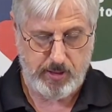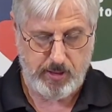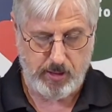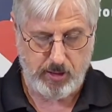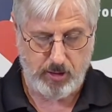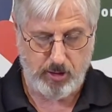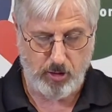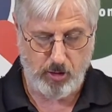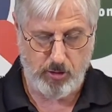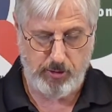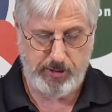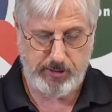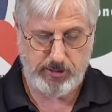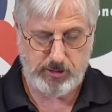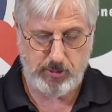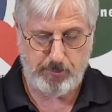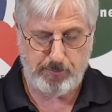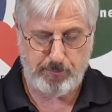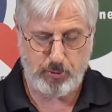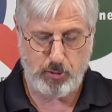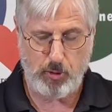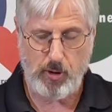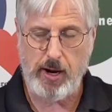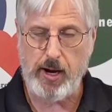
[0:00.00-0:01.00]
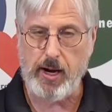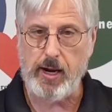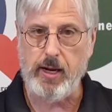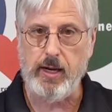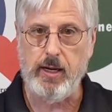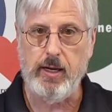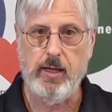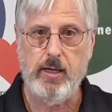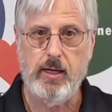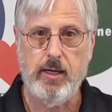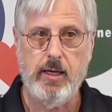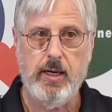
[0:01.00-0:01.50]
Learning to
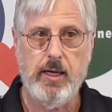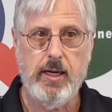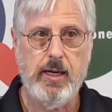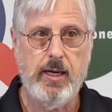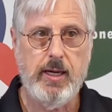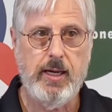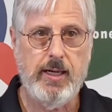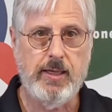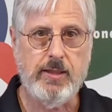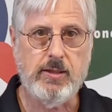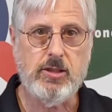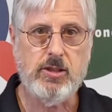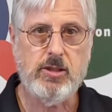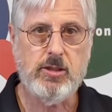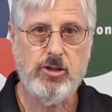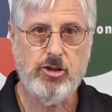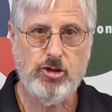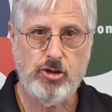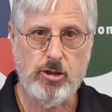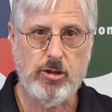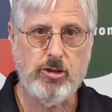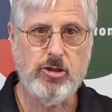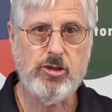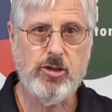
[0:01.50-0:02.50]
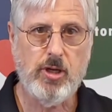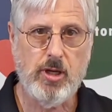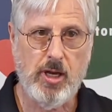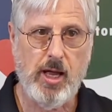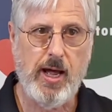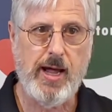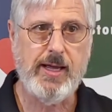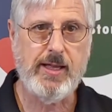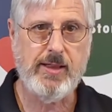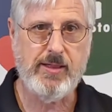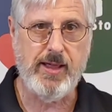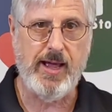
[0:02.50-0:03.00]
pray is just
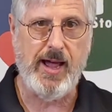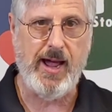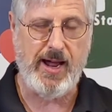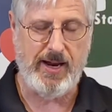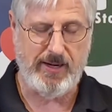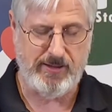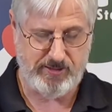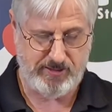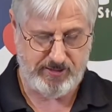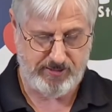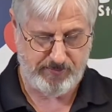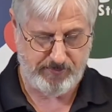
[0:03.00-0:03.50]
like that.